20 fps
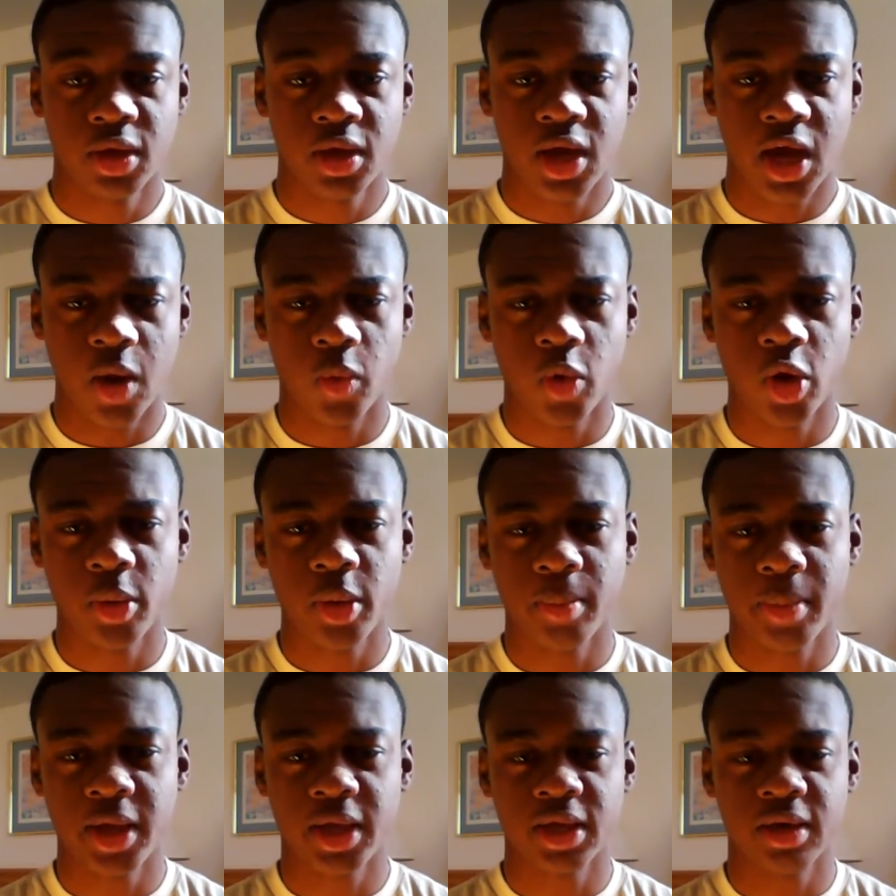I will be
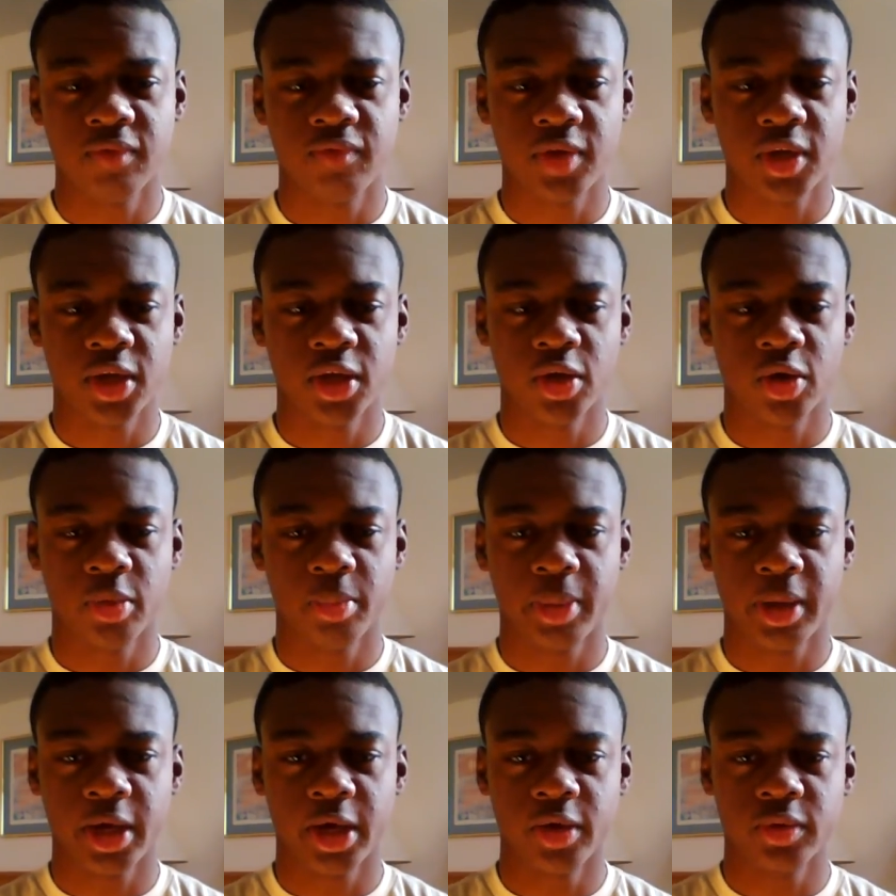making a video
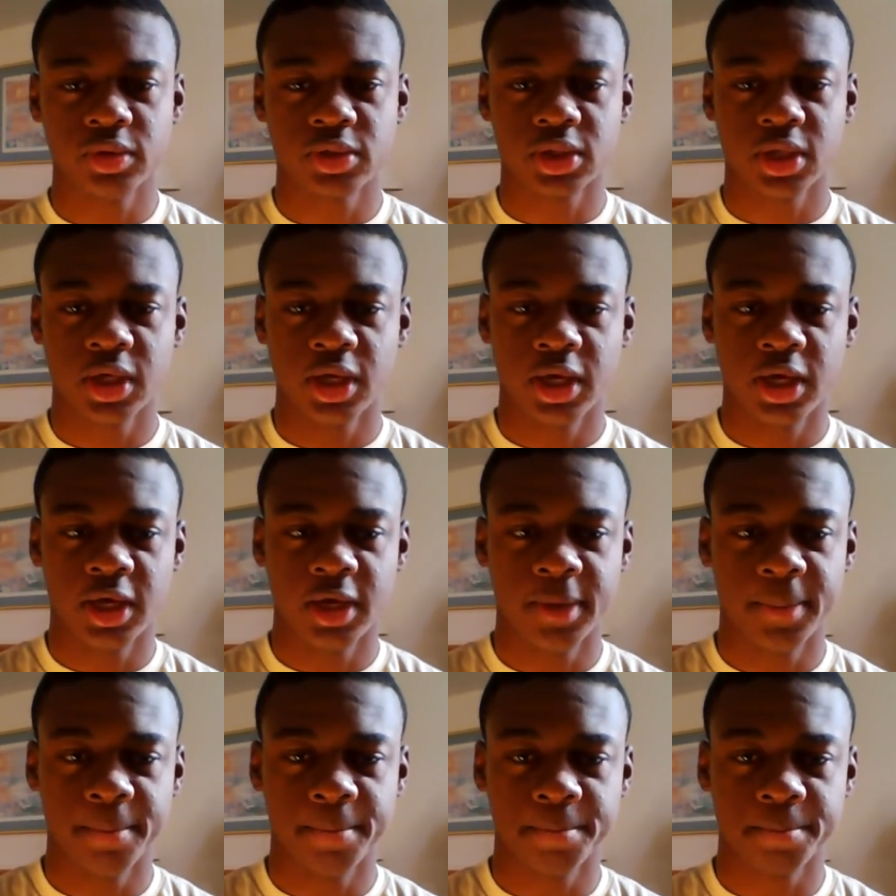about
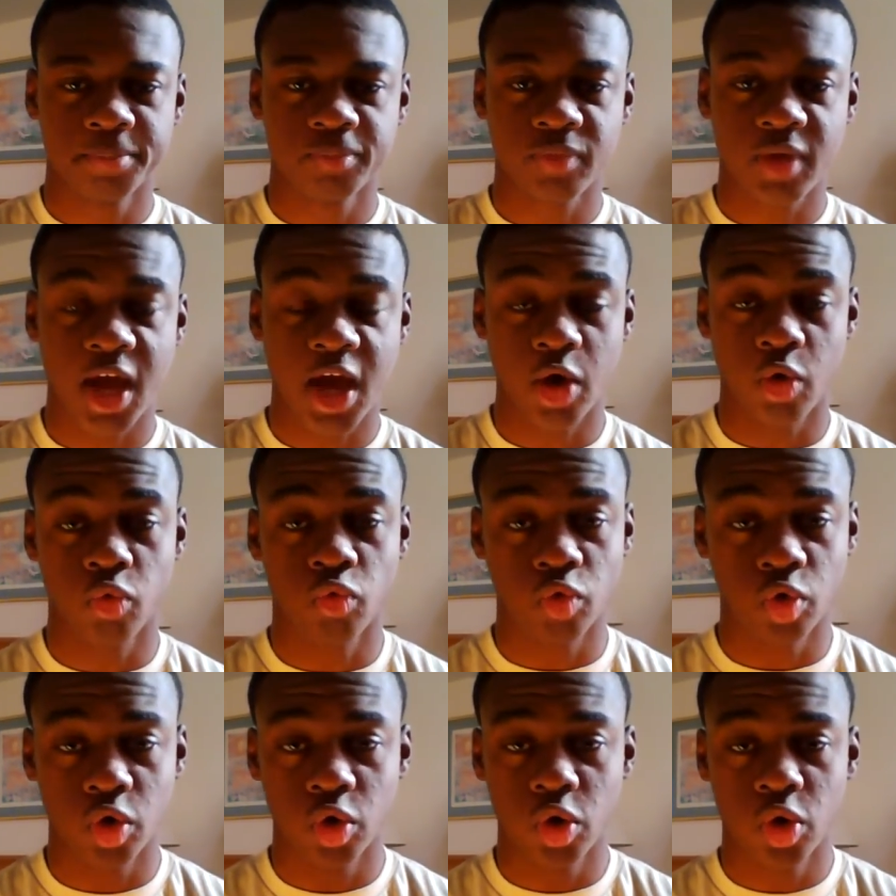how to
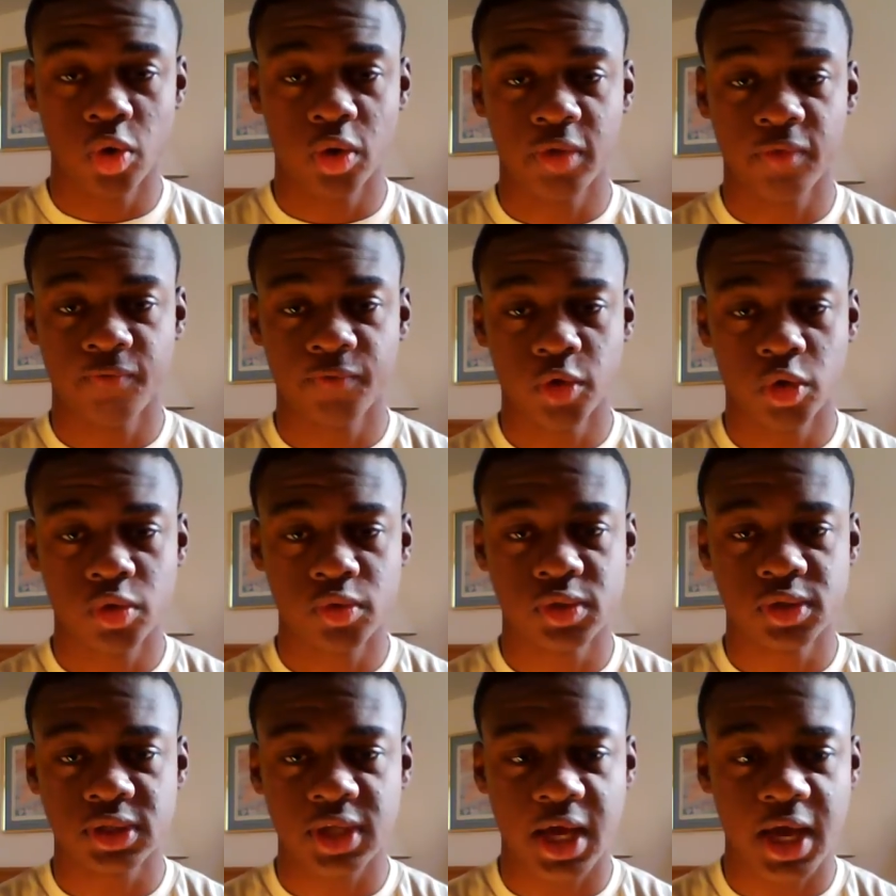roll and
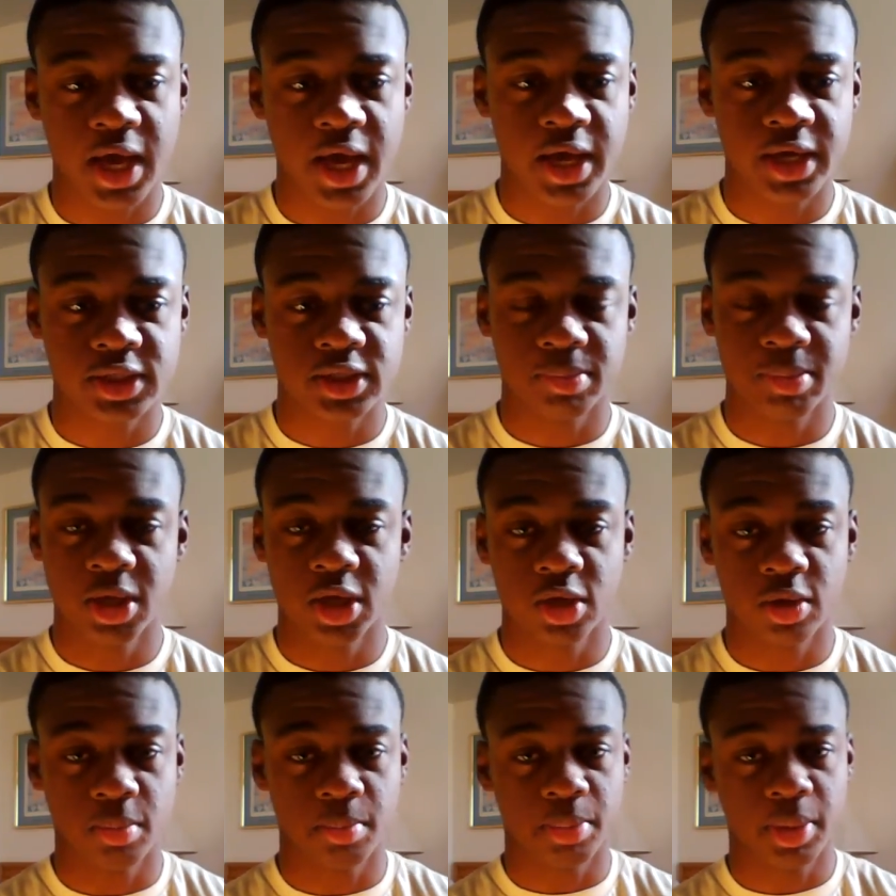fold socks,
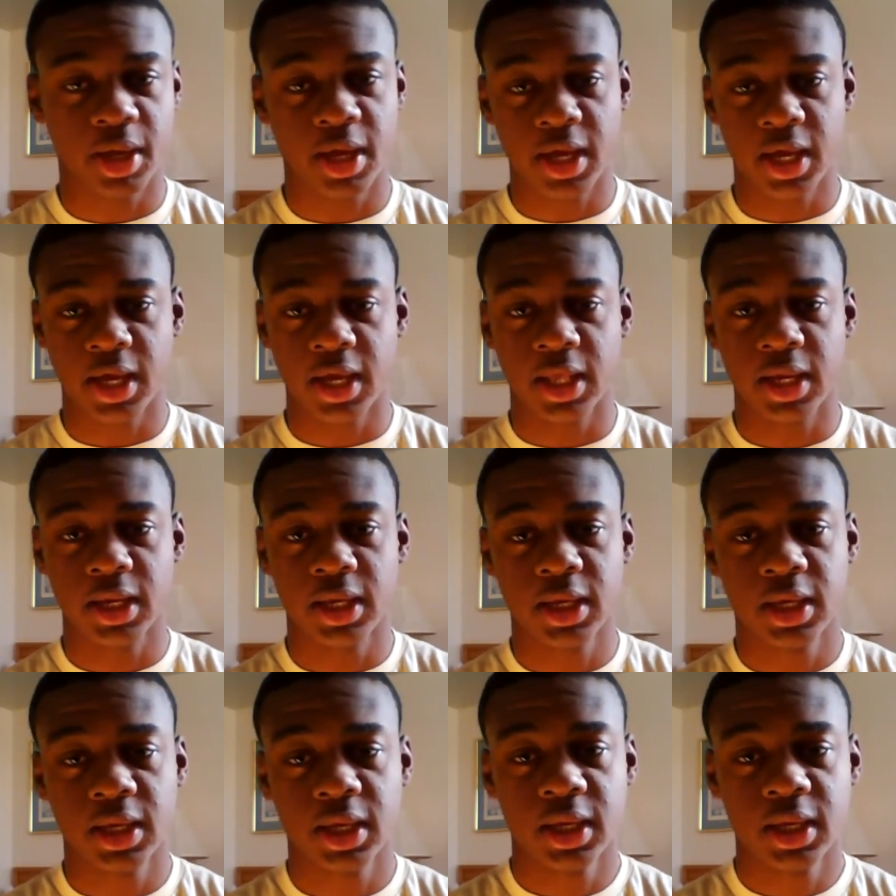make your bed,